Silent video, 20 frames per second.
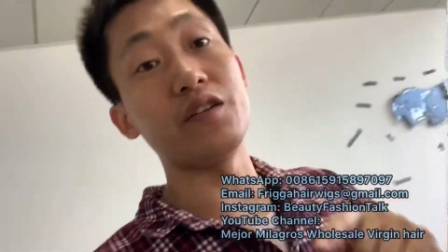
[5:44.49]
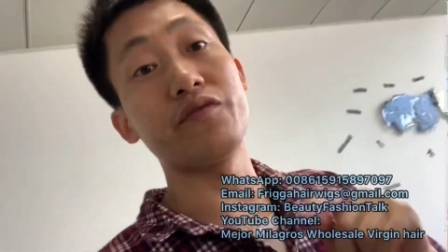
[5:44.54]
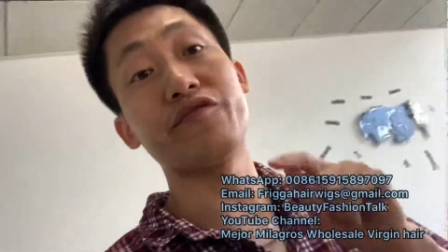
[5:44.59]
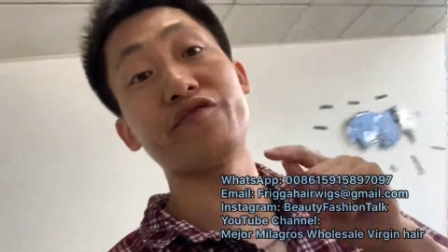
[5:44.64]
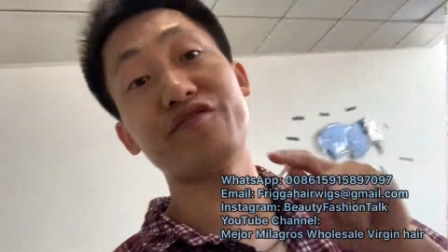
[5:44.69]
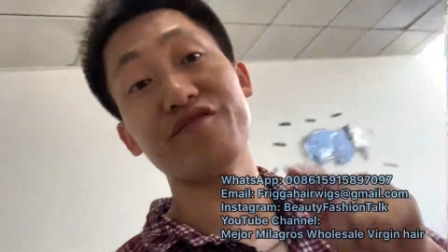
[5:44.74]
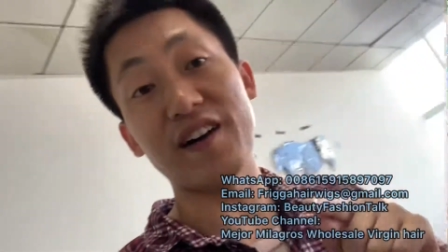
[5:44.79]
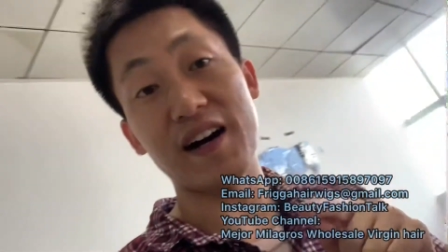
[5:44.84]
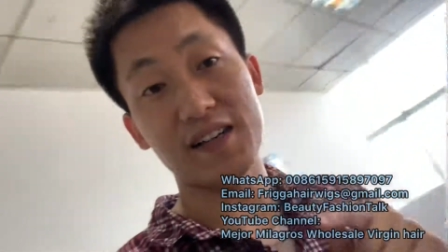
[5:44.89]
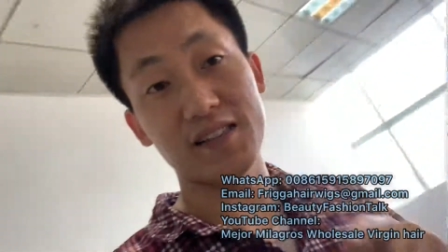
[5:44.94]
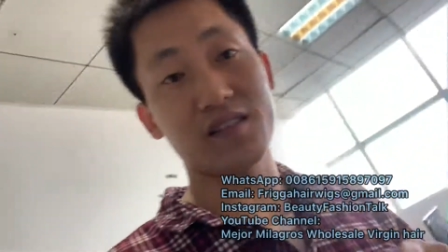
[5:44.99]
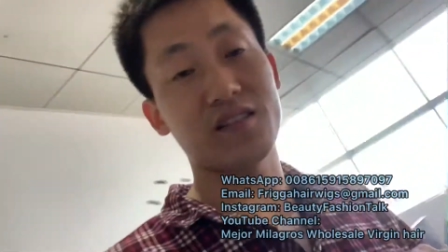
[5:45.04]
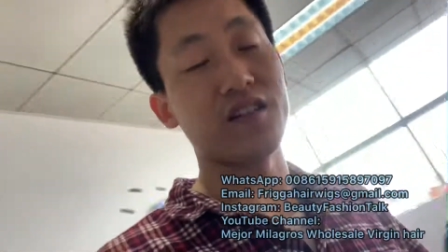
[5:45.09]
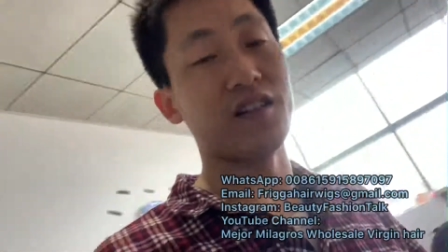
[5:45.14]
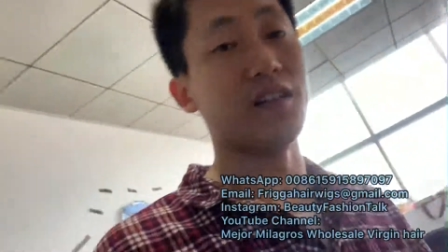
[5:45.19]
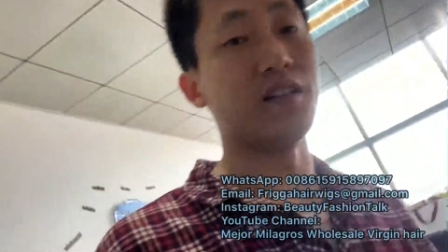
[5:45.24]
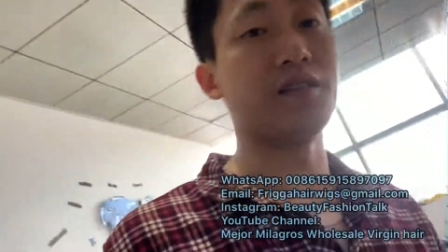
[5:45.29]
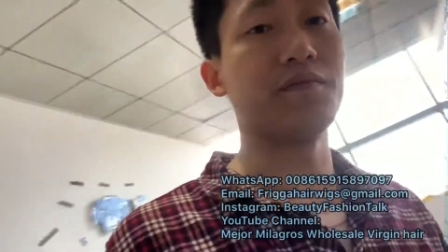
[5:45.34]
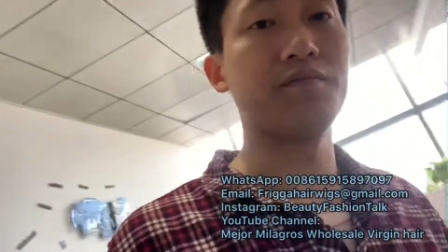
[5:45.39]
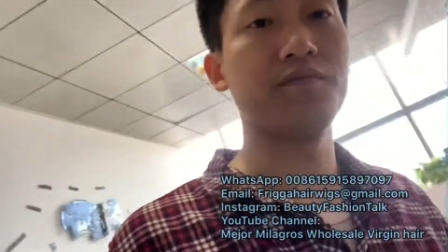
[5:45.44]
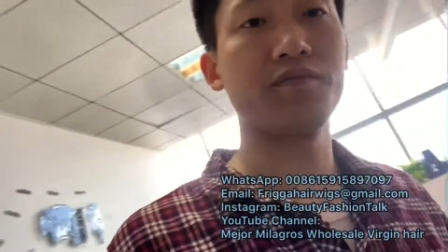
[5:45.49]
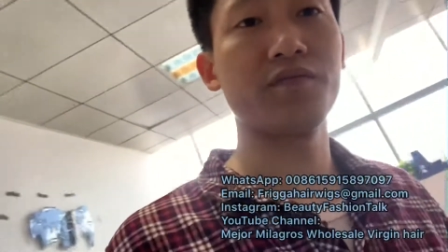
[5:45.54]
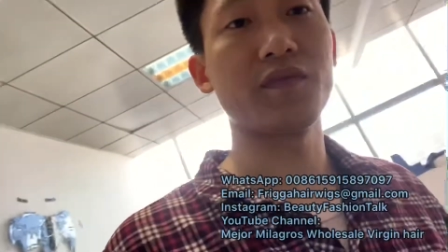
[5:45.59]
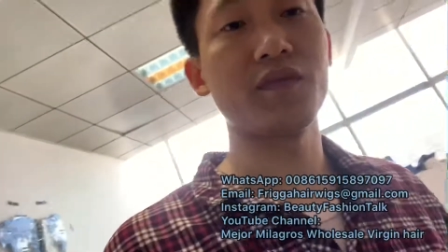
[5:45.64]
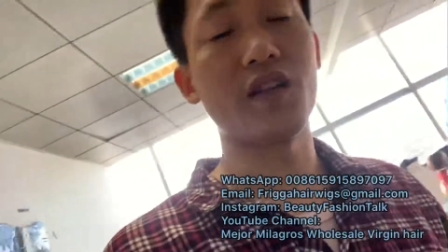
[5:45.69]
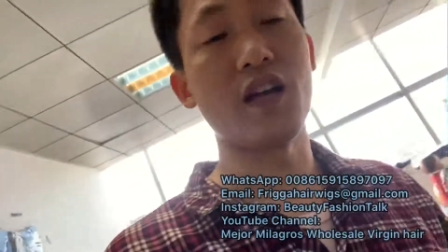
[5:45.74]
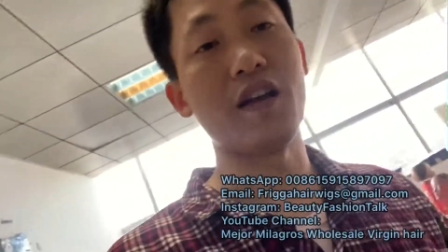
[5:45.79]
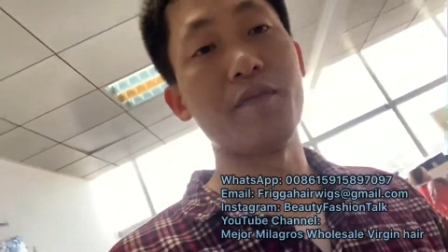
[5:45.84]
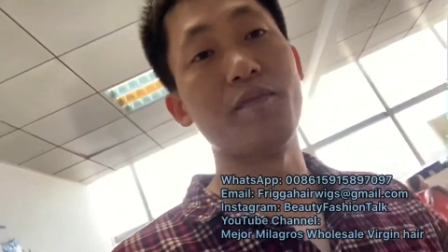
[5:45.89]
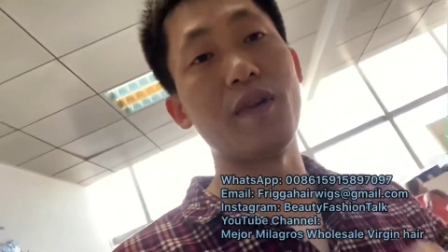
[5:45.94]
It's faster
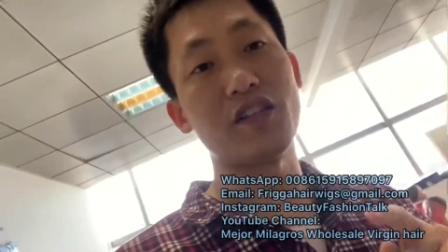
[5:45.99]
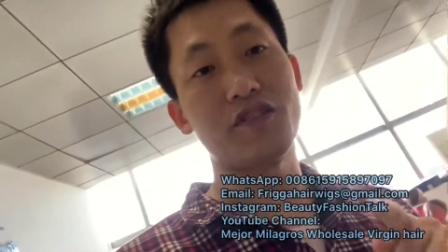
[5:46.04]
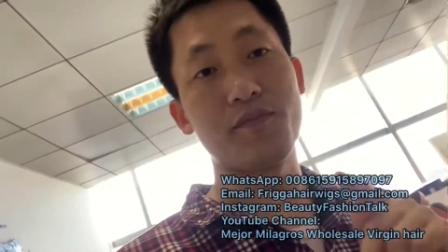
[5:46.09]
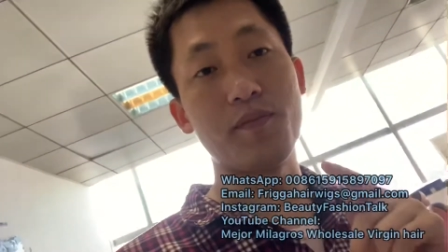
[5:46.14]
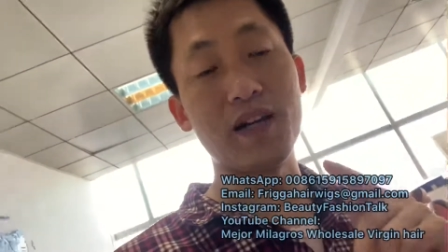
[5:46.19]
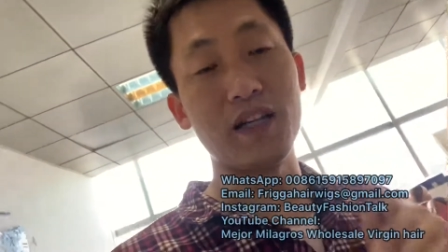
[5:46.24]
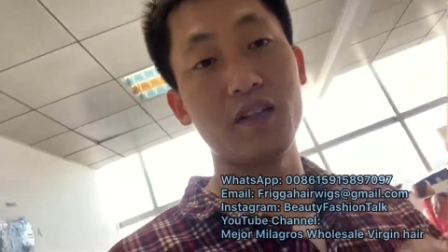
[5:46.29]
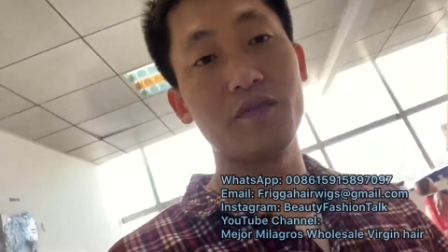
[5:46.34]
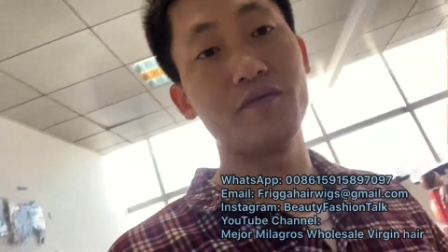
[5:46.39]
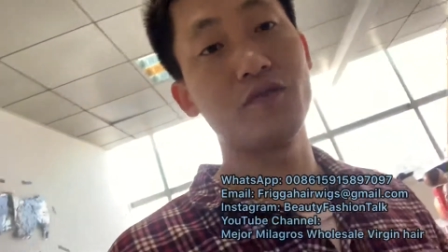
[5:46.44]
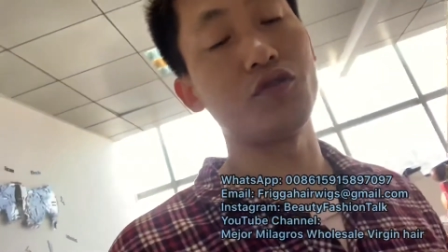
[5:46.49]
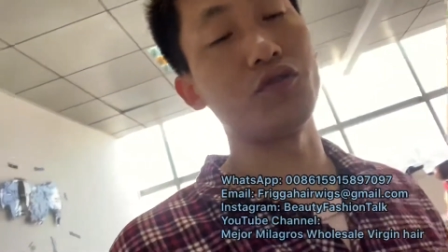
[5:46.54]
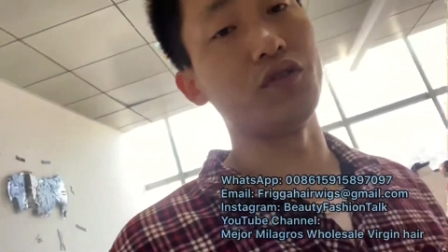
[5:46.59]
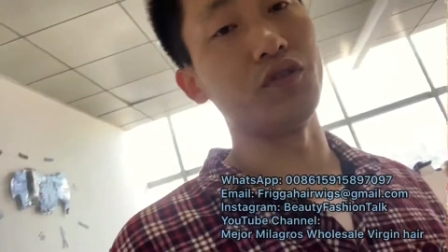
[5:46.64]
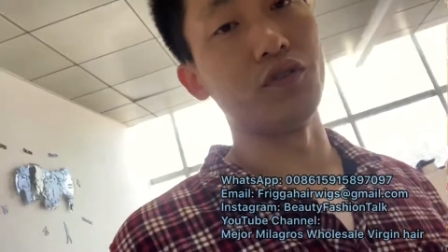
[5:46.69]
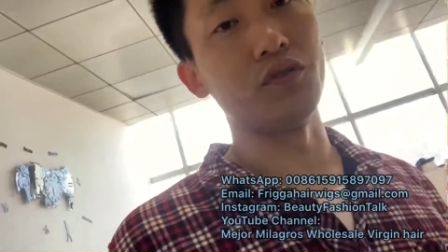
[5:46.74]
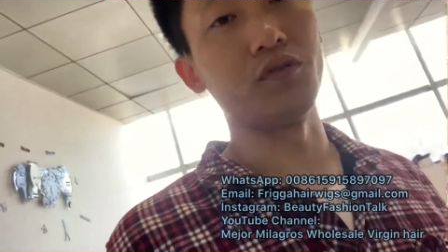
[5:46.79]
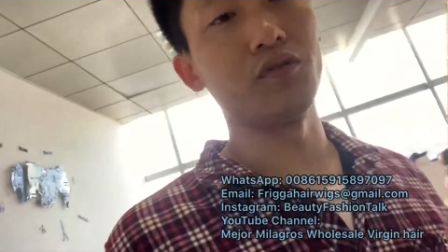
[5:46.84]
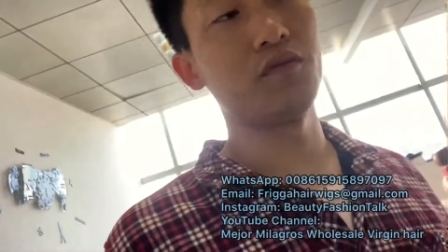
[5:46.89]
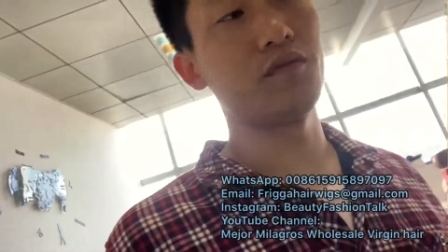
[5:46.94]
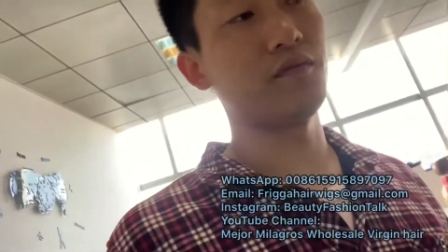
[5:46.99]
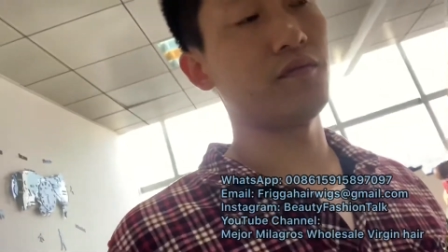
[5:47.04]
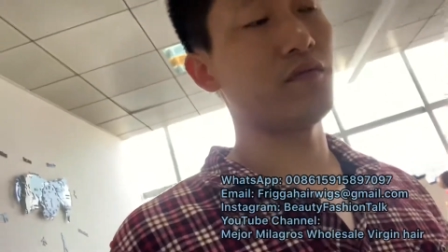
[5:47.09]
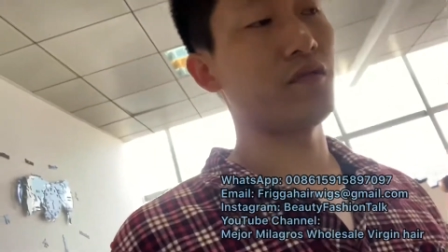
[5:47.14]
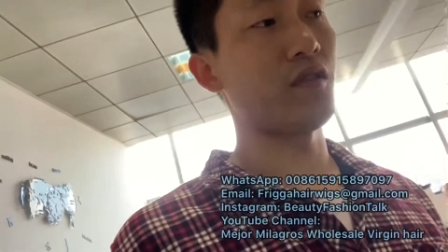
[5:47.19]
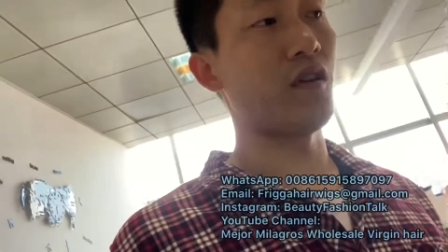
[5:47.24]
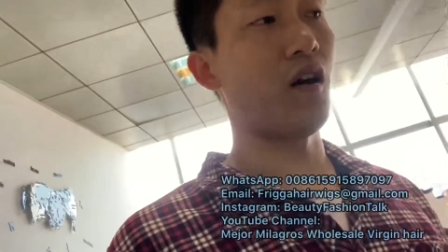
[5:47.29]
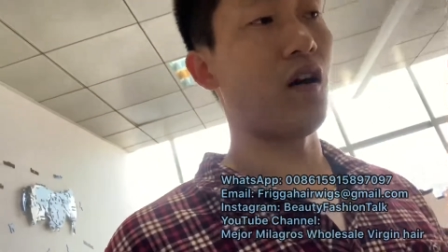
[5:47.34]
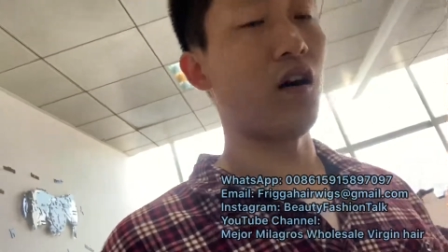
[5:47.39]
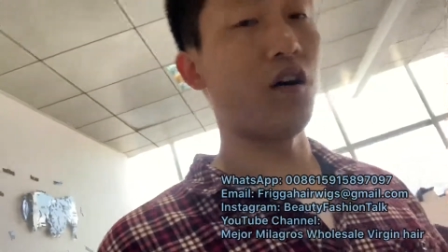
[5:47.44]
and much better to you
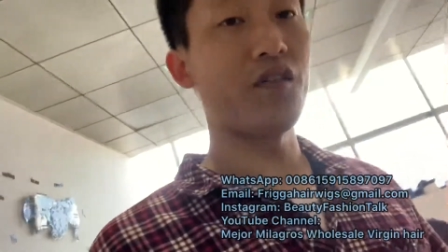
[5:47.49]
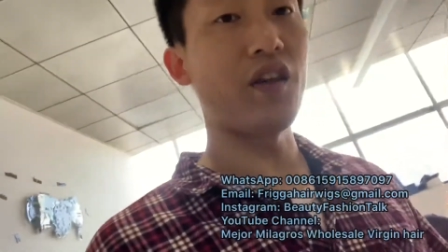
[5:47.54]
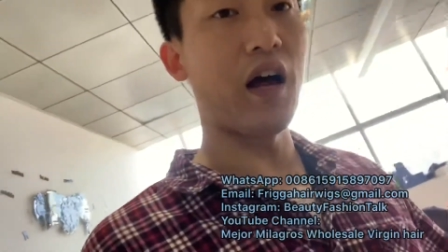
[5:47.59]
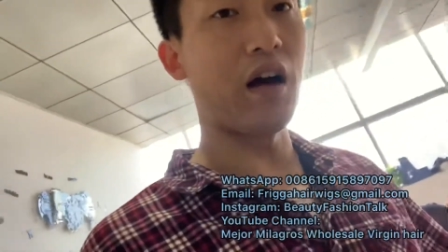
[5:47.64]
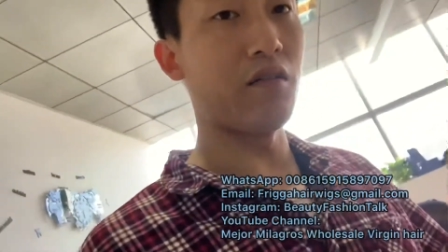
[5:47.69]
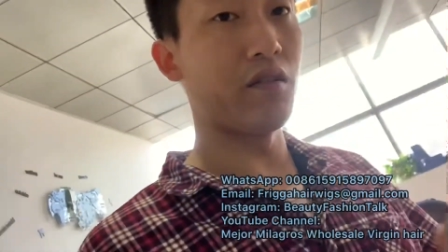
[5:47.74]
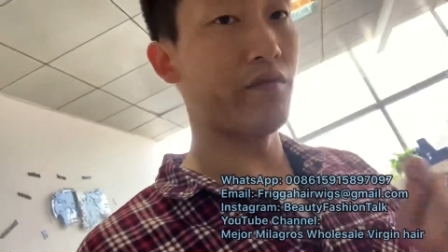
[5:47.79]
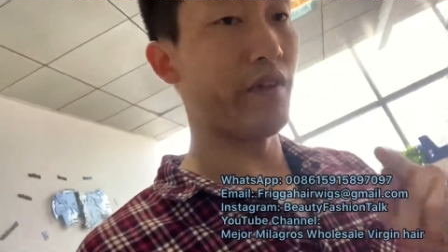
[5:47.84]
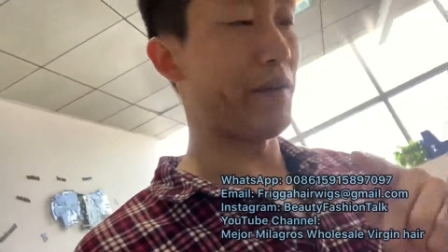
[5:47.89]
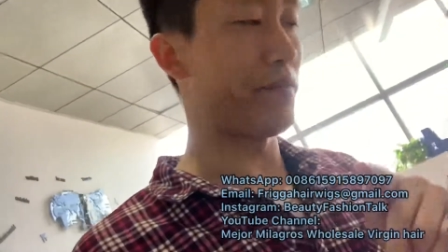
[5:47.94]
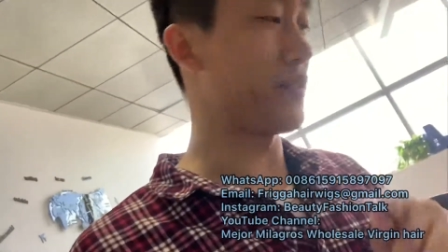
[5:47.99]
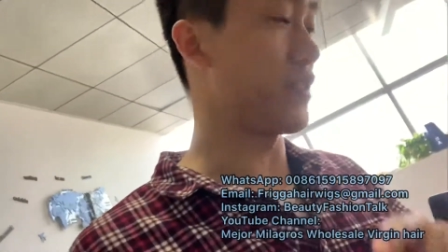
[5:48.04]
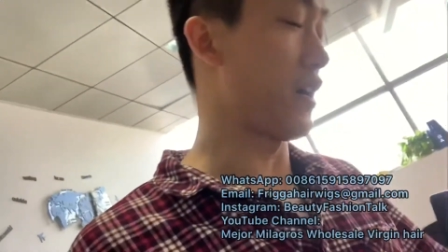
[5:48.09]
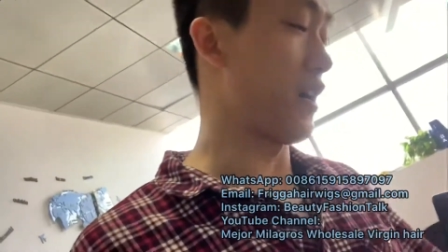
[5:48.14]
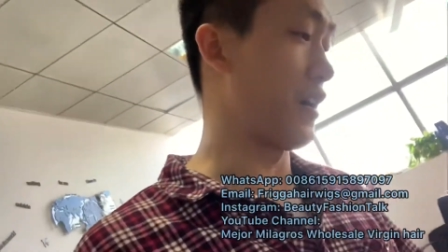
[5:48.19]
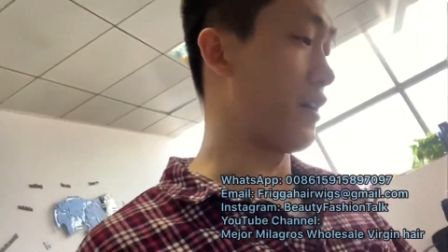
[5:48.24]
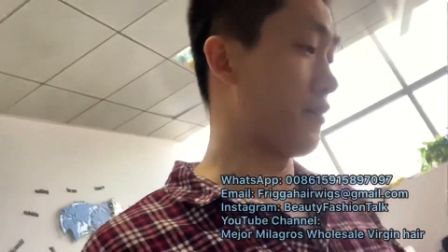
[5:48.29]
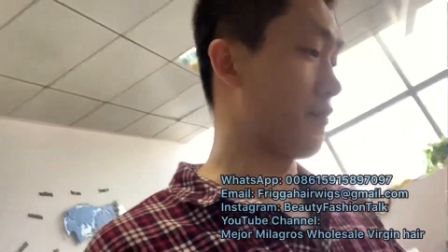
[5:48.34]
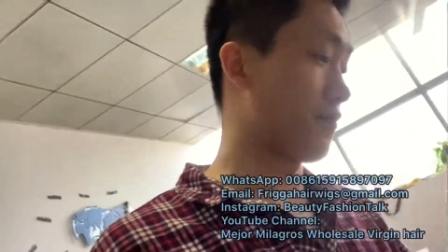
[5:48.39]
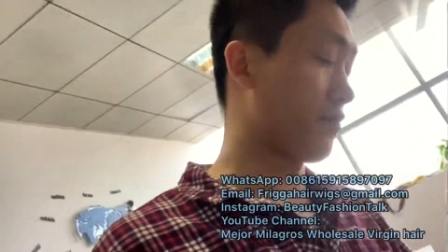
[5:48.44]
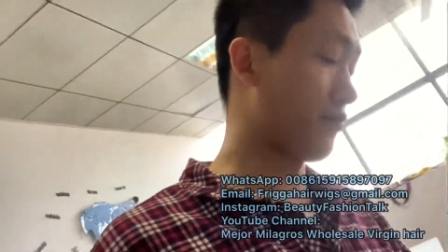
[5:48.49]
on our website.